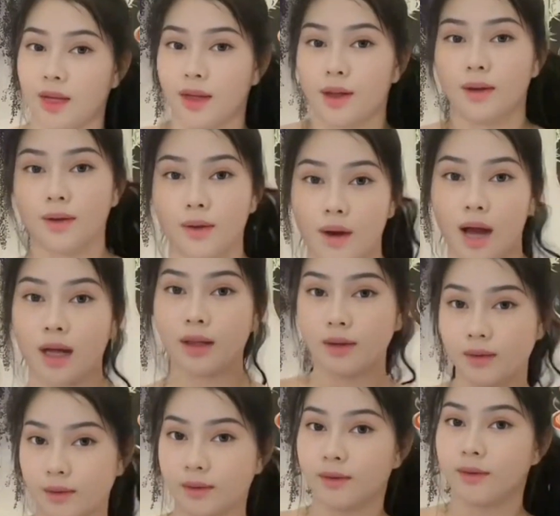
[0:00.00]
as the main
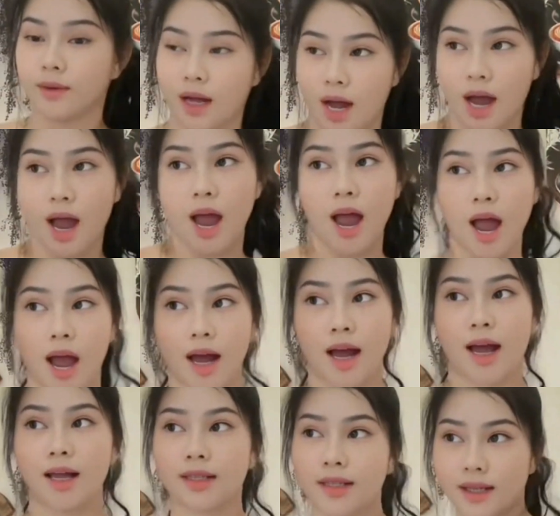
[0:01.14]
measure of success,
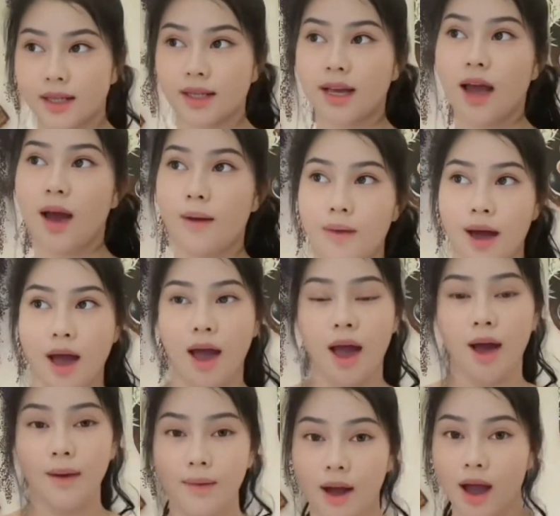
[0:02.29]
creativity can be
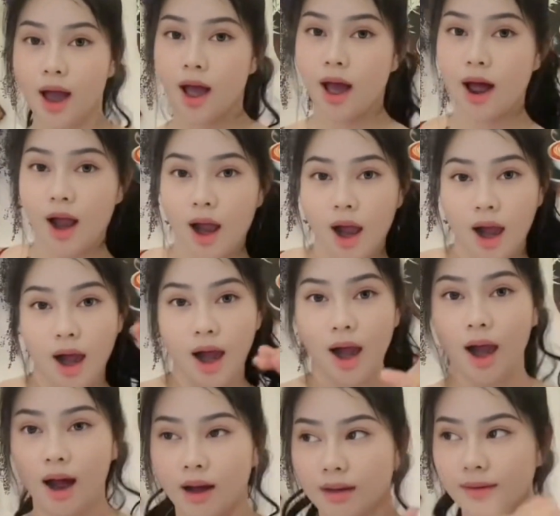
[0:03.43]
reduced to merely
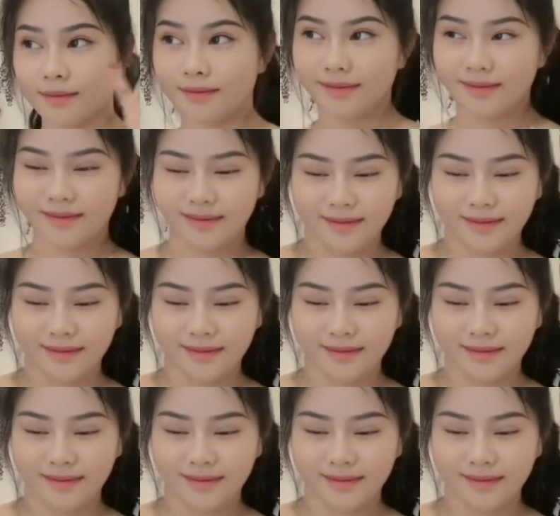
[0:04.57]
exploiting the body.